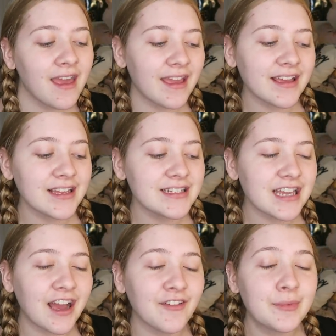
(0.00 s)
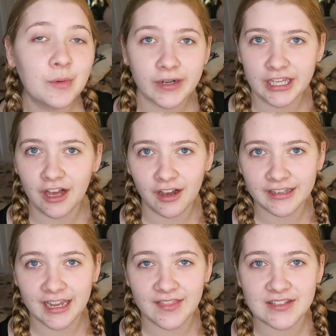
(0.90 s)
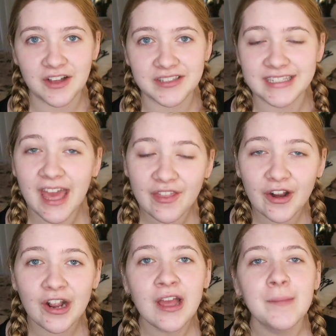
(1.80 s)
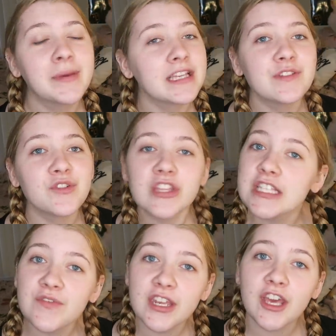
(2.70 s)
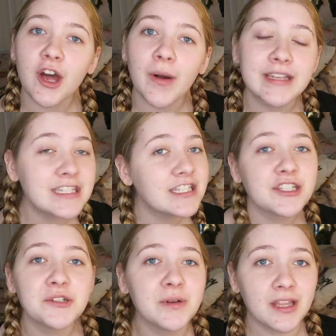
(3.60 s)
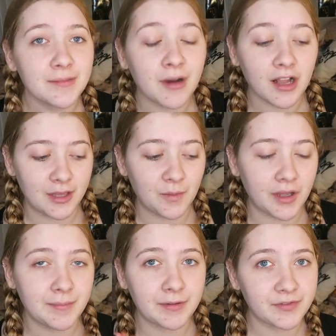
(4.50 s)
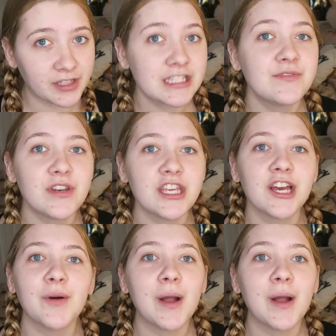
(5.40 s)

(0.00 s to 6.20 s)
and I've been working on getting this all together because for this video, I didn't do in the Molly one, but for this video,